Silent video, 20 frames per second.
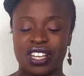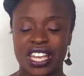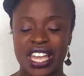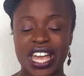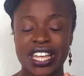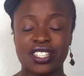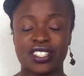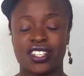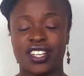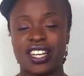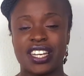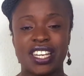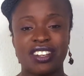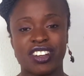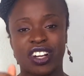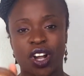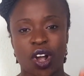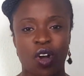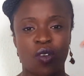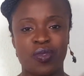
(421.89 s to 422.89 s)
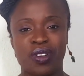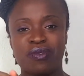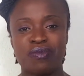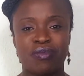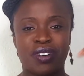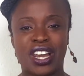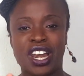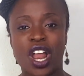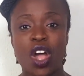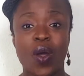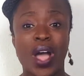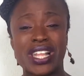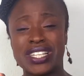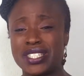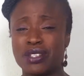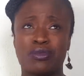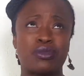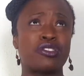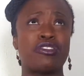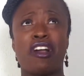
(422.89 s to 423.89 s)
forget to leave a comment below and
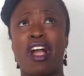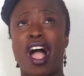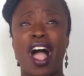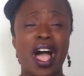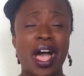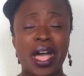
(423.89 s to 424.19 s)
subscribe.